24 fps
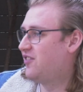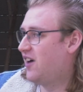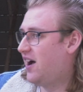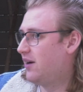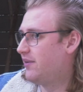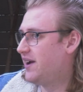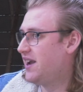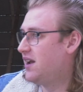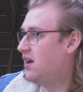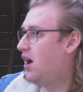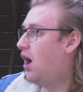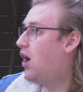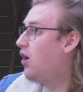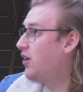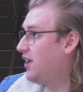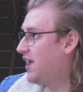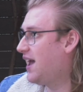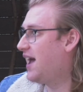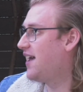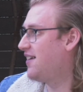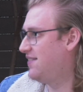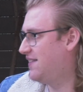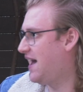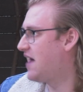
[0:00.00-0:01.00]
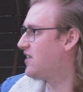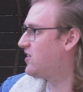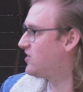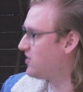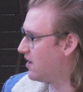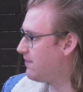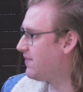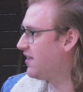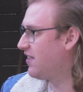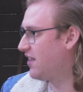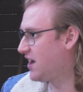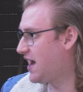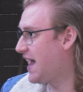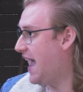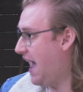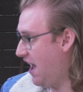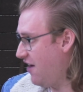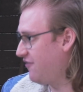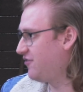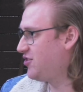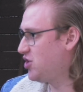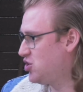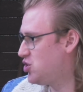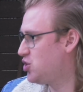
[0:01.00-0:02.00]
went, okay, that's something that I
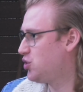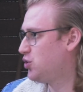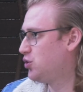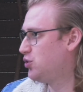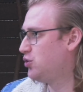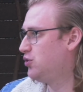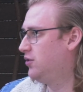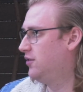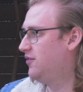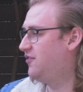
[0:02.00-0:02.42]
have to do